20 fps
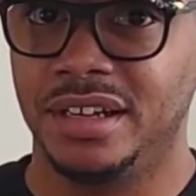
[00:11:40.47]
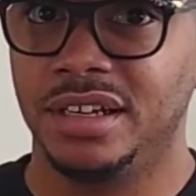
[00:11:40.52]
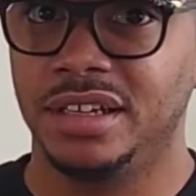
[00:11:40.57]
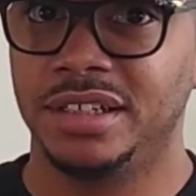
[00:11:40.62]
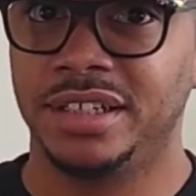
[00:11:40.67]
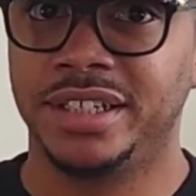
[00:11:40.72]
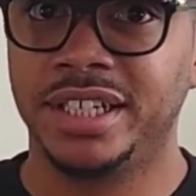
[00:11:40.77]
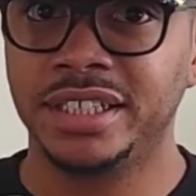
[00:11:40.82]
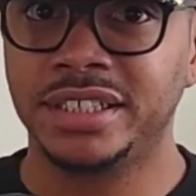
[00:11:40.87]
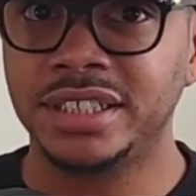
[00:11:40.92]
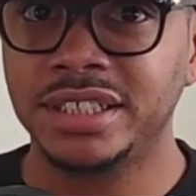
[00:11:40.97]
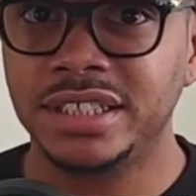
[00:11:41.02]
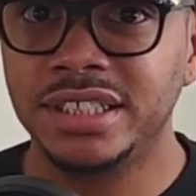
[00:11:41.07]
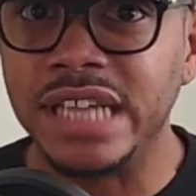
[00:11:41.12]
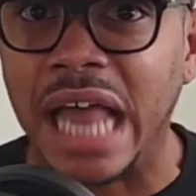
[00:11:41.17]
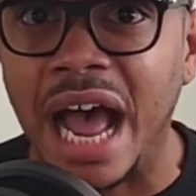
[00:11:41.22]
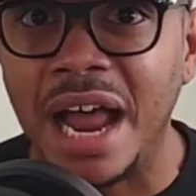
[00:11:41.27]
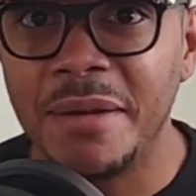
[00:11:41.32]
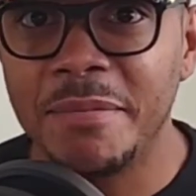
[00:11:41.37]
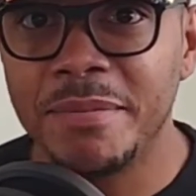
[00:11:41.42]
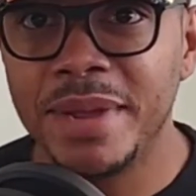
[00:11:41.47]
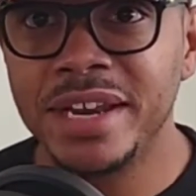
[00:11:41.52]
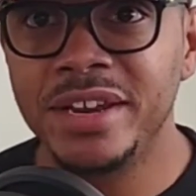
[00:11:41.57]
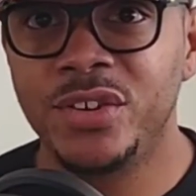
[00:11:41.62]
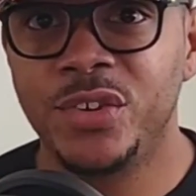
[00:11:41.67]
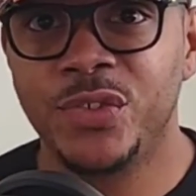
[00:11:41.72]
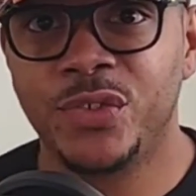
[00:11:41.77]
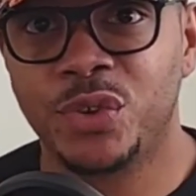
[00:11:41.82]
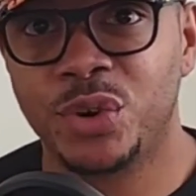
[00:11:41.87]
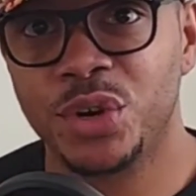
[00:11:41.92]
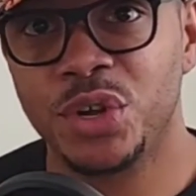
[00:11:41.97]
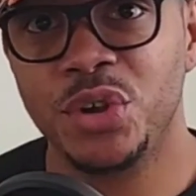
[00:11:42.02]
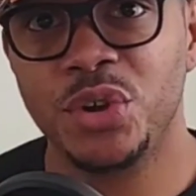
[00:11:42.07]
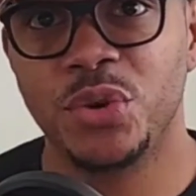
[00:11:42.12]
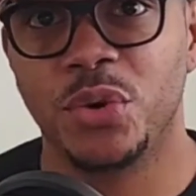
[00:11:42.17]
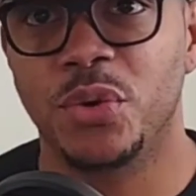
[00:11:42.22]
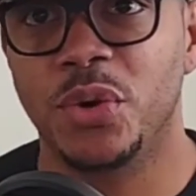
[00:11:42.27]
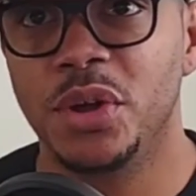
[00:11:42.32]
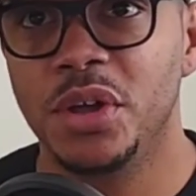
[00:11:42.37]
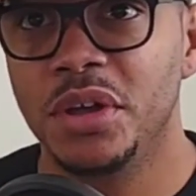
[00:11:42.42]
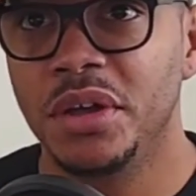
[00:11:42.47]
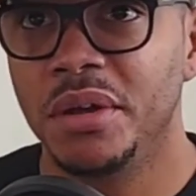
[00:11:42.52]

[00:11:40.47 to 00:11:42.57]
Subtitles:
This is not meant for you.